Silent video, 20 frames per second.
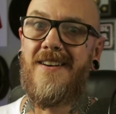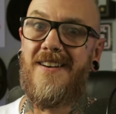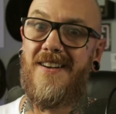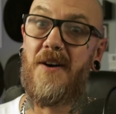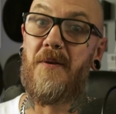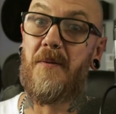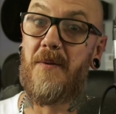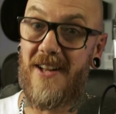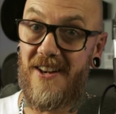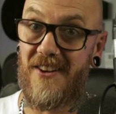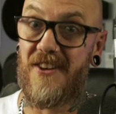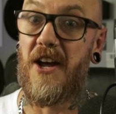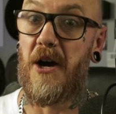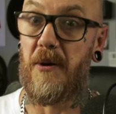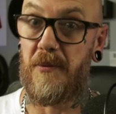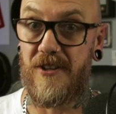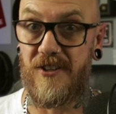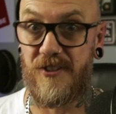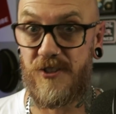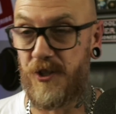Oh, well,
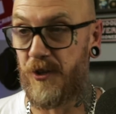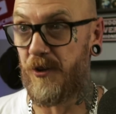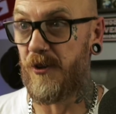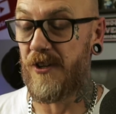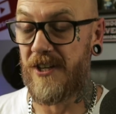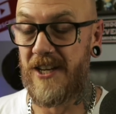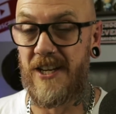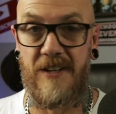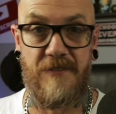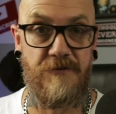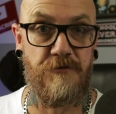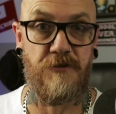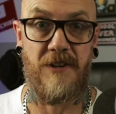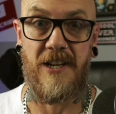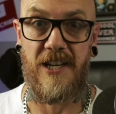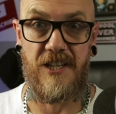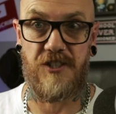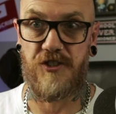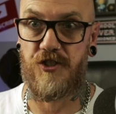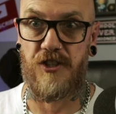now you're talking. If
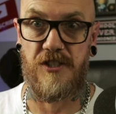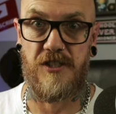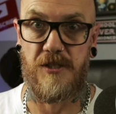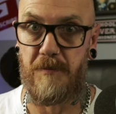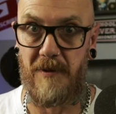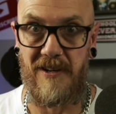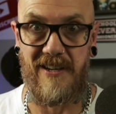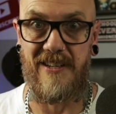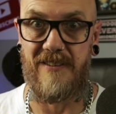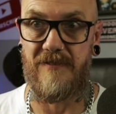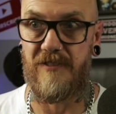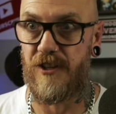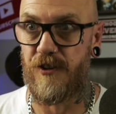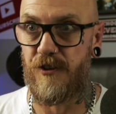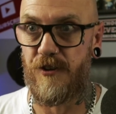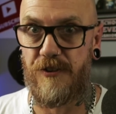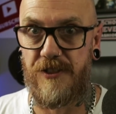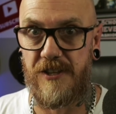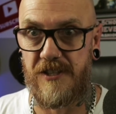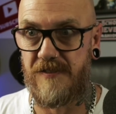religions believe the
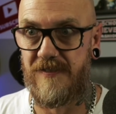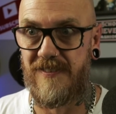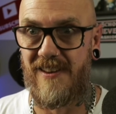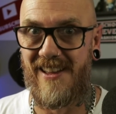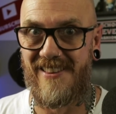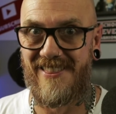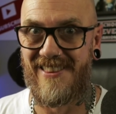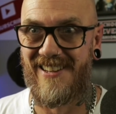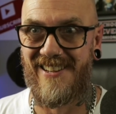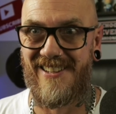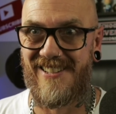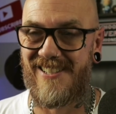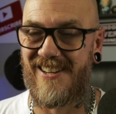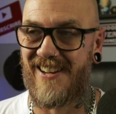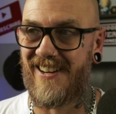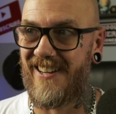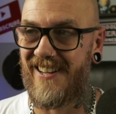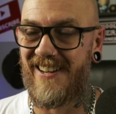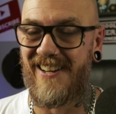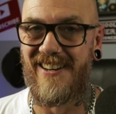earth is flat, then it's
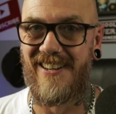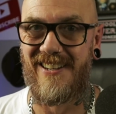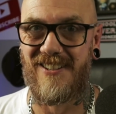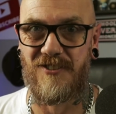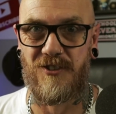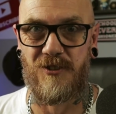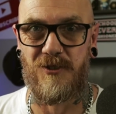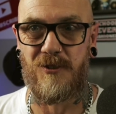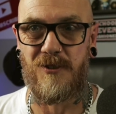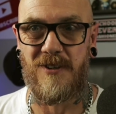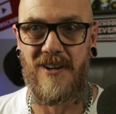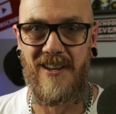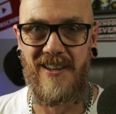clearly true.